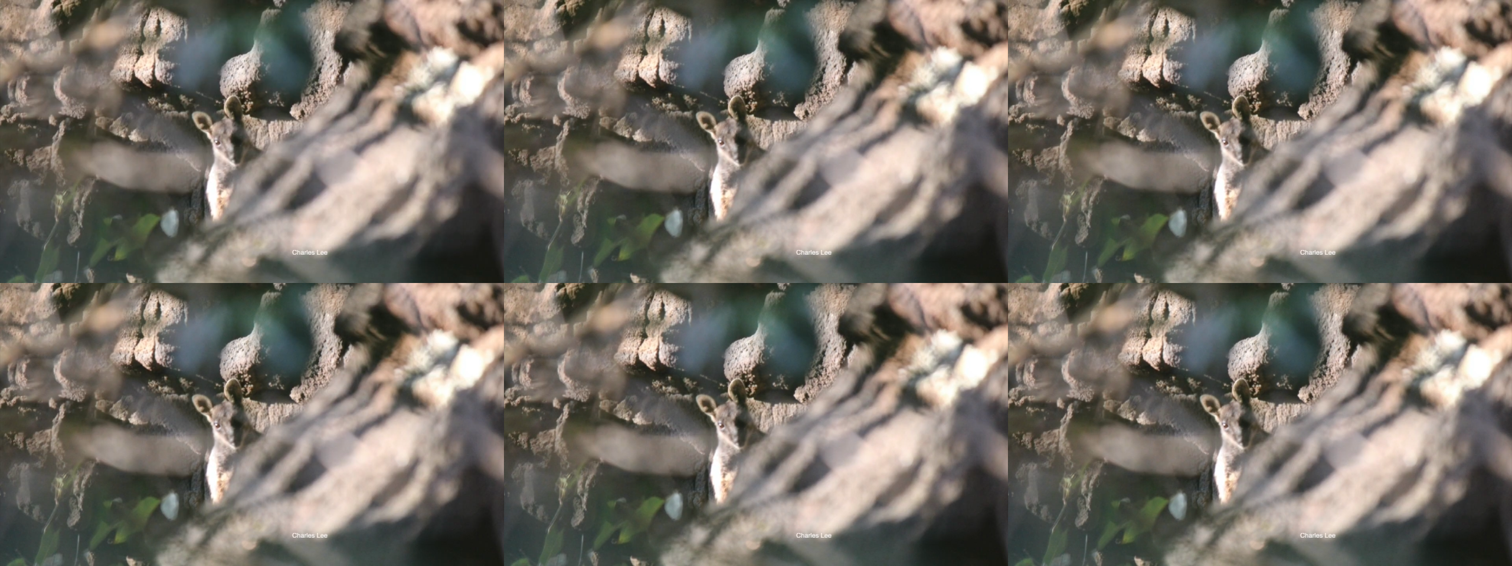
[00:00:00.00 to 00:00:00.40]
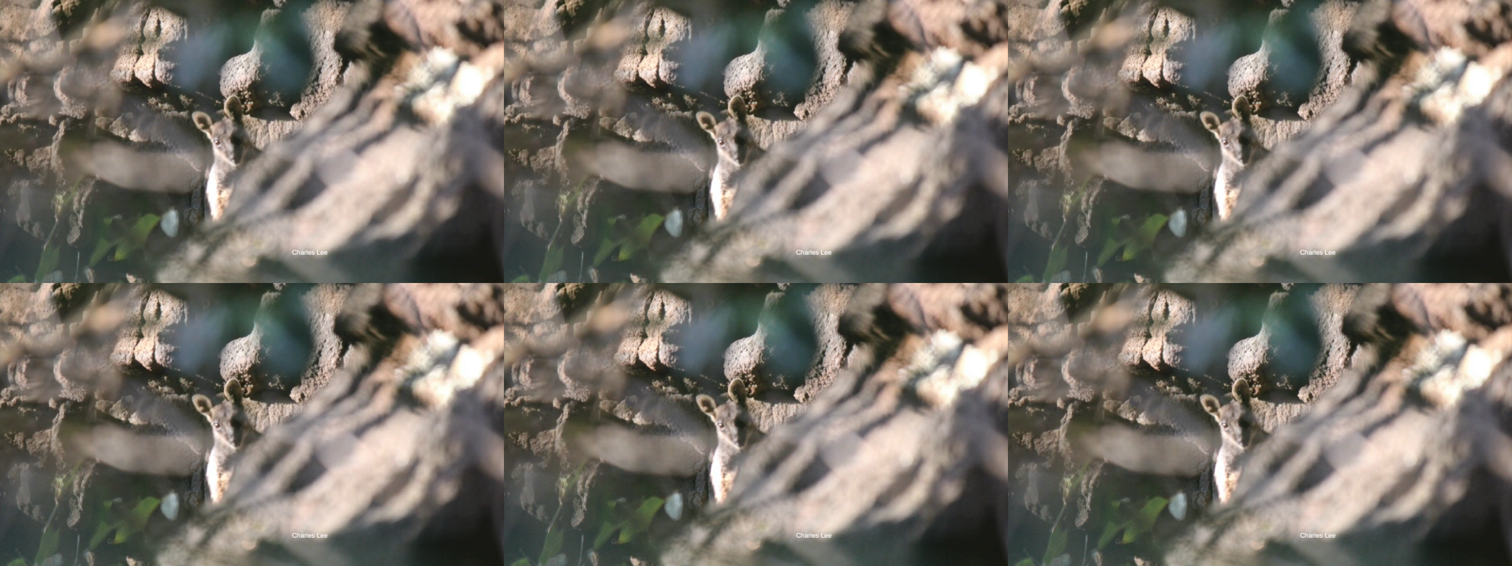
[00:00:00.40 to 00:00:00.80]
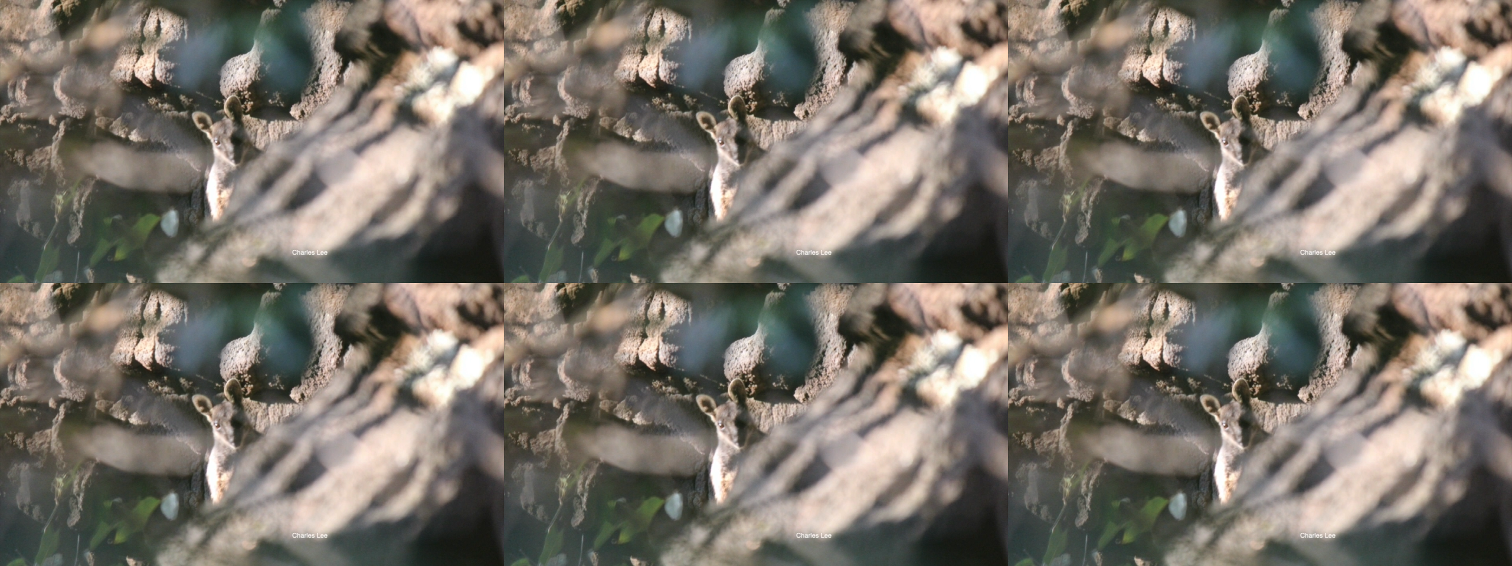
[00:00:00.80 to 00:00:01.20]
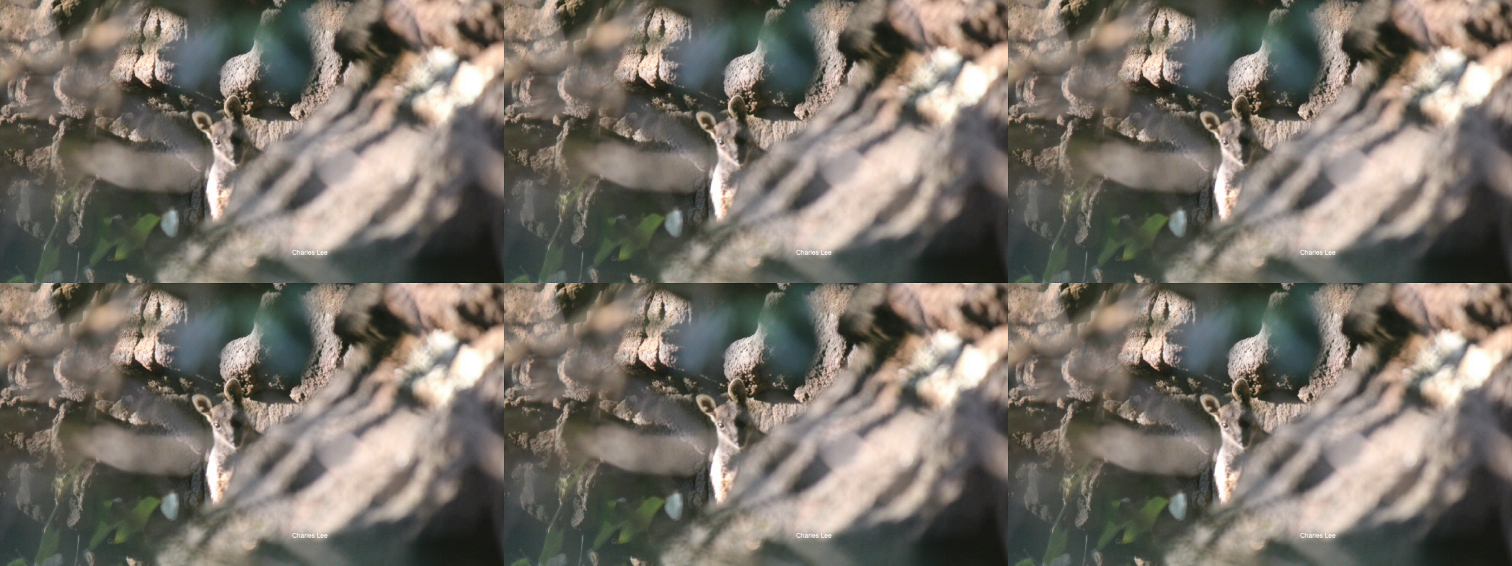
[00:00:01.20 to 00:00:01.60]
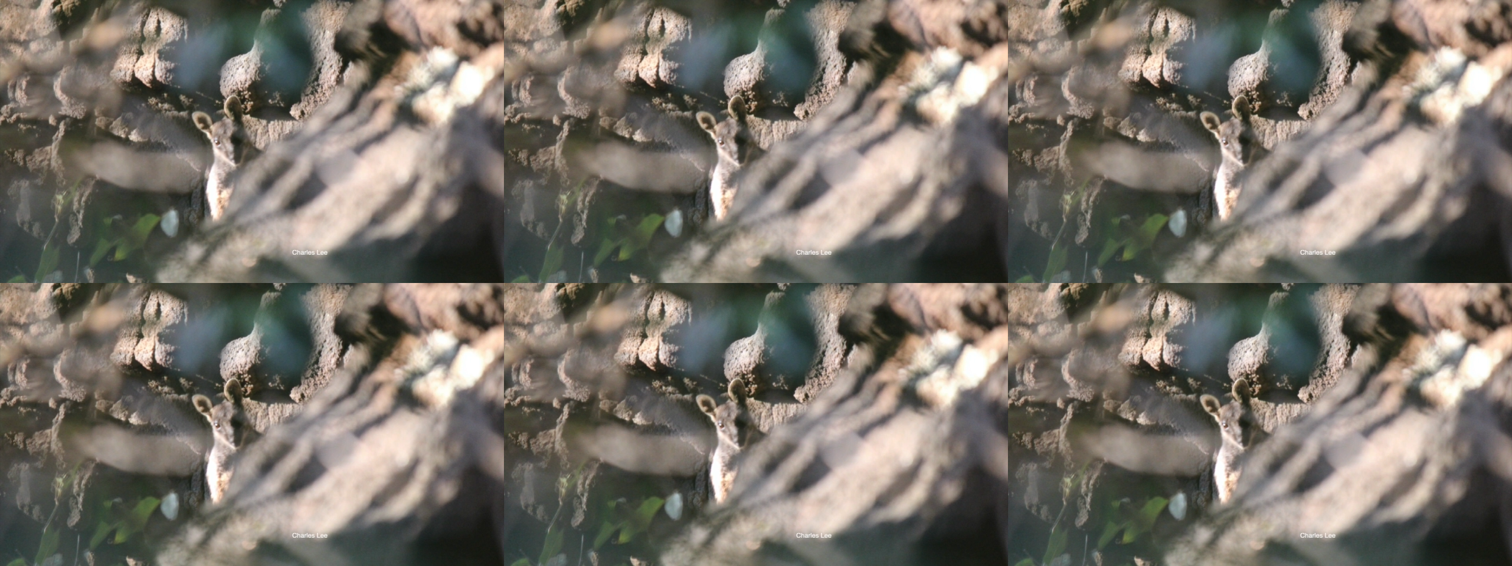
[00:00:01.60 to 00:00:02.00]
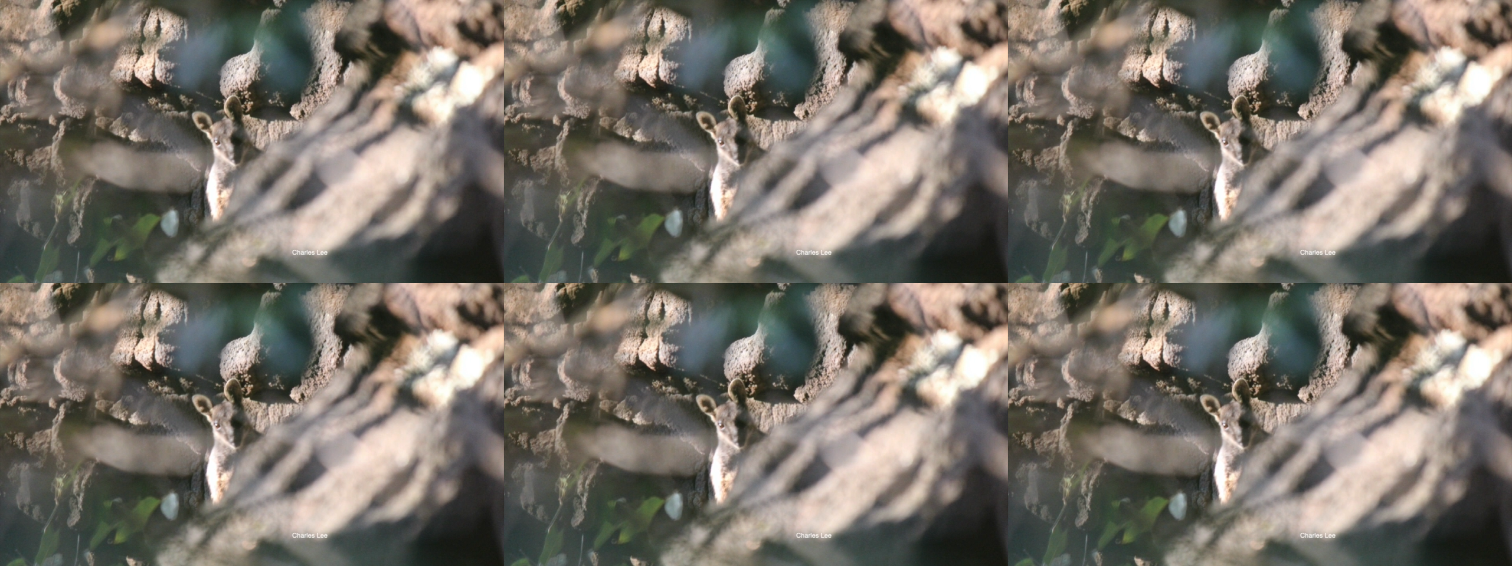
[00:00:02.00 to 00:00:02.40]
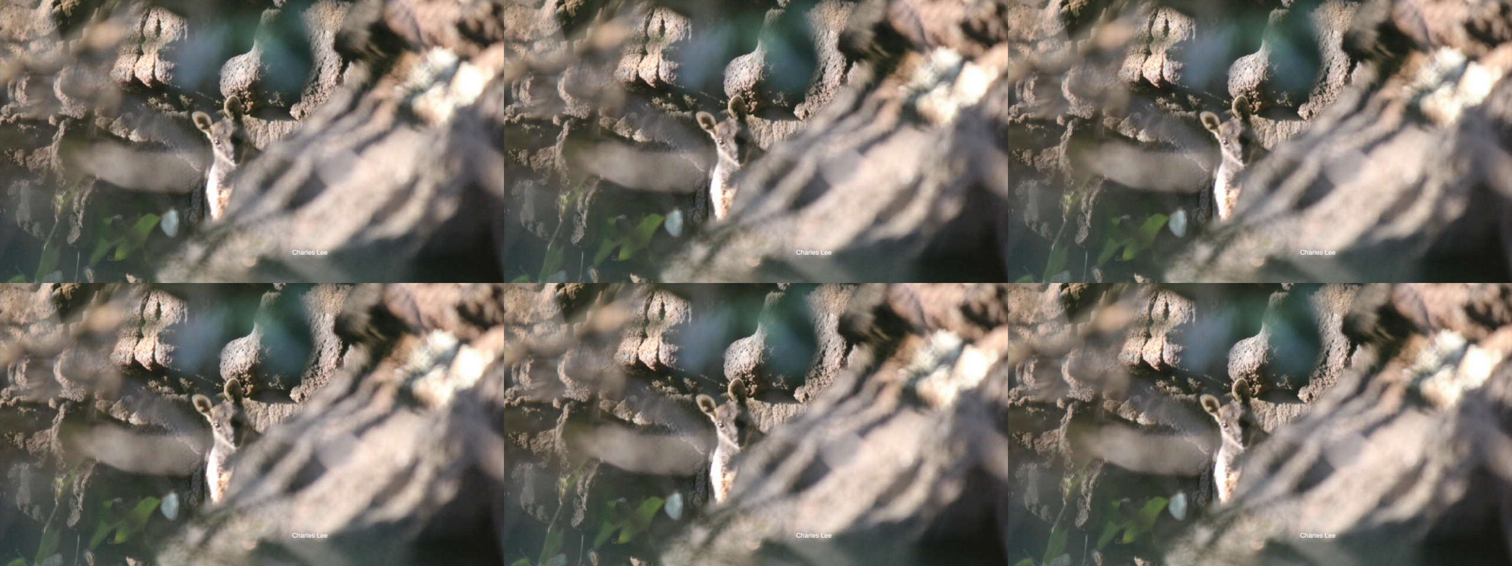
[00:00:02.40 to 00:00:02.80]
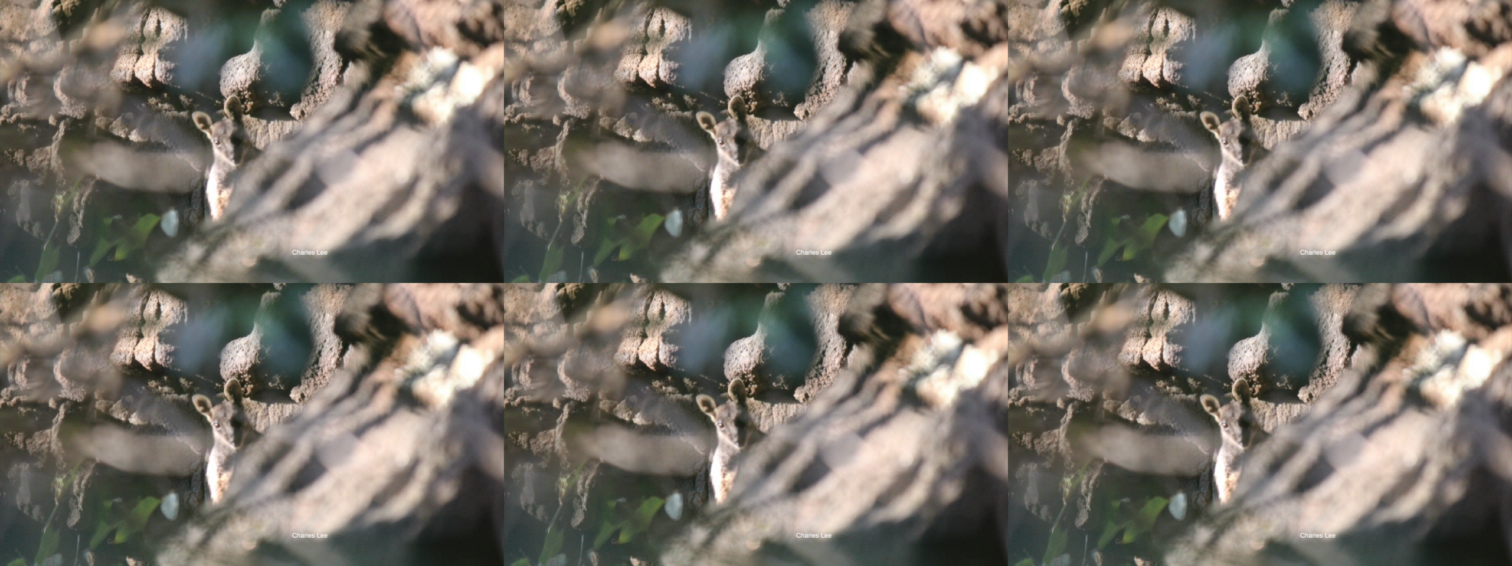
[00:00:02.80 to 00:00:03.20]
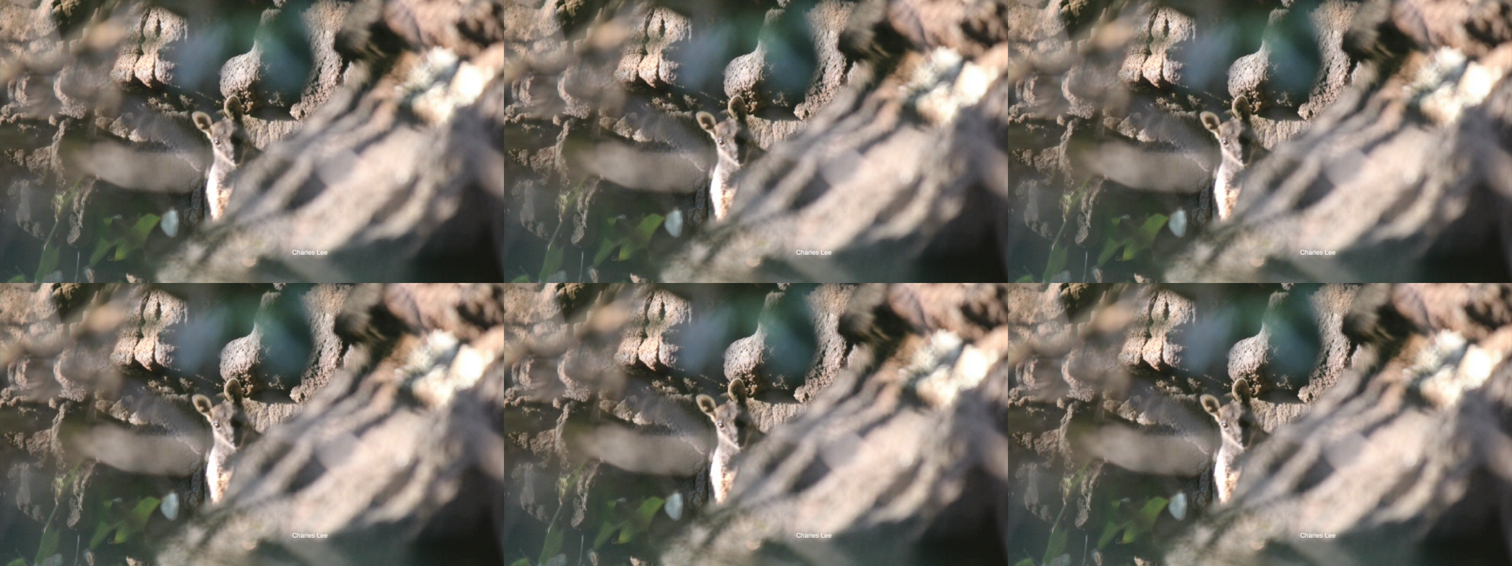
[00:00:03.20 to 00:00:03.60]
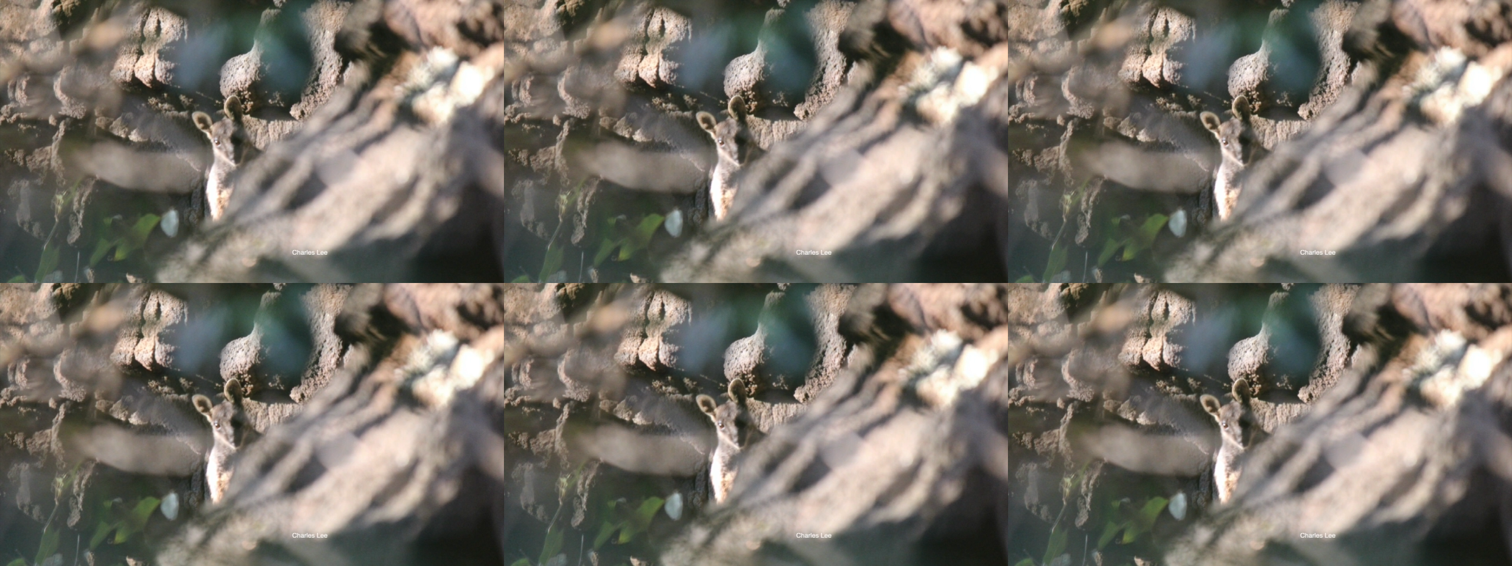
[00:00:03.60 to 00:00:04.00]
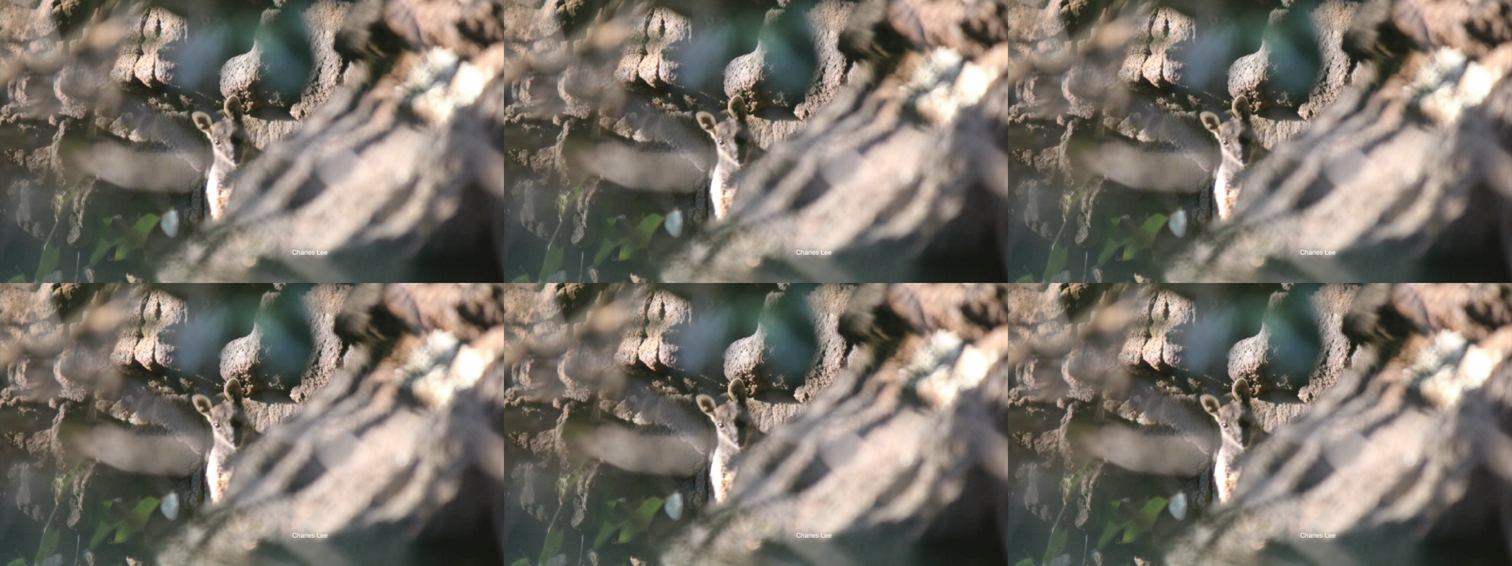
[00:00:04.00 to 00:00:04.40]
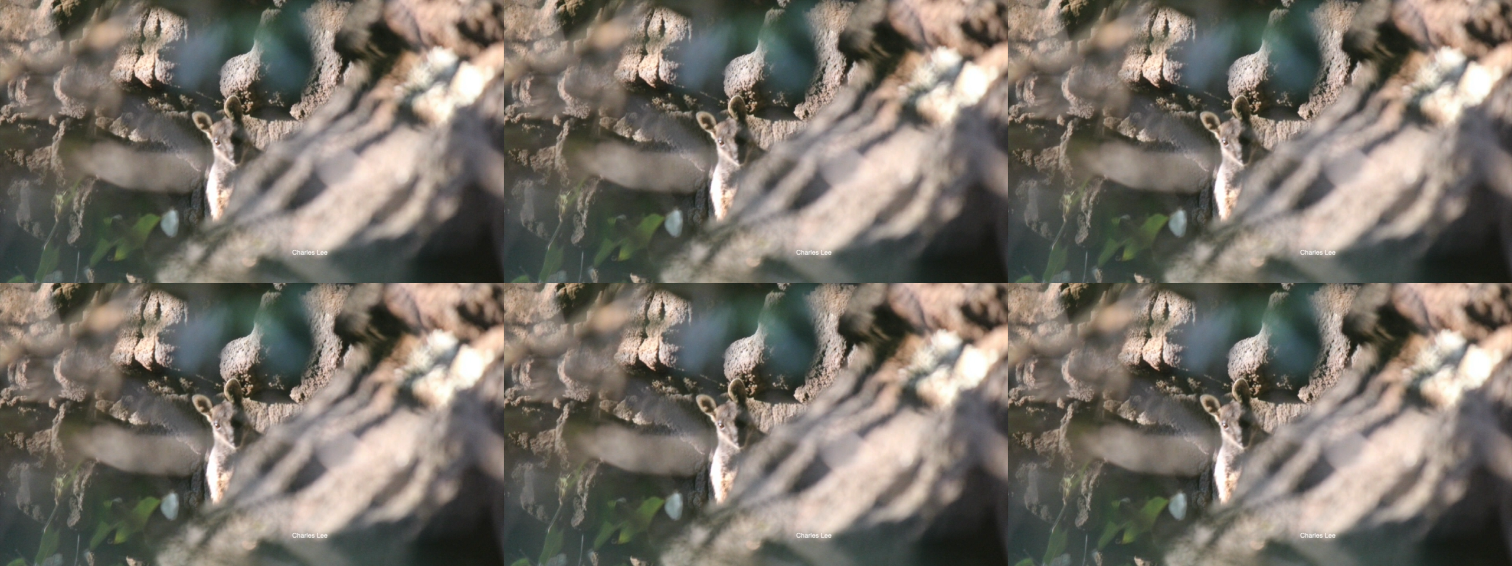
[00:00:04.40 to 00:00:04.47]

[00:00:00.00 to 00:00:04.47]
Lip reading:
No face is visible, so there are no lips to read.